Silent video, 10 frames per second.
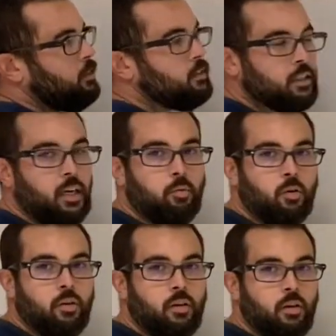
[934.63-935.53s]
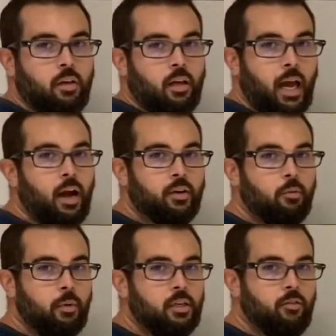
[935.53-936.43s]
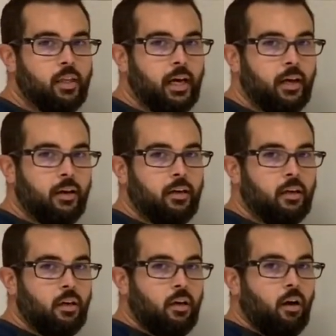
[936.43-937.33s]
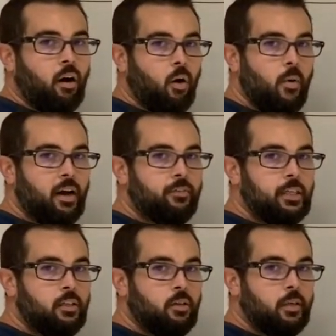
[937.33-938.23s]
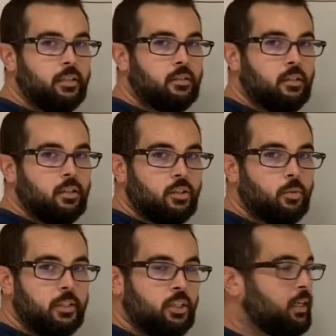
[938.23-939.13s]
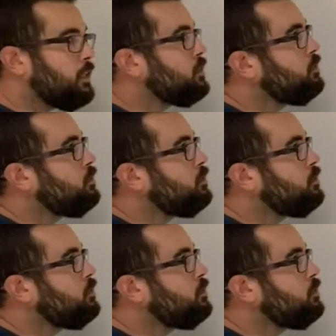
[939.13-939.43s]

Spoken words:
table. How can we do that? All we have to do is switch the x's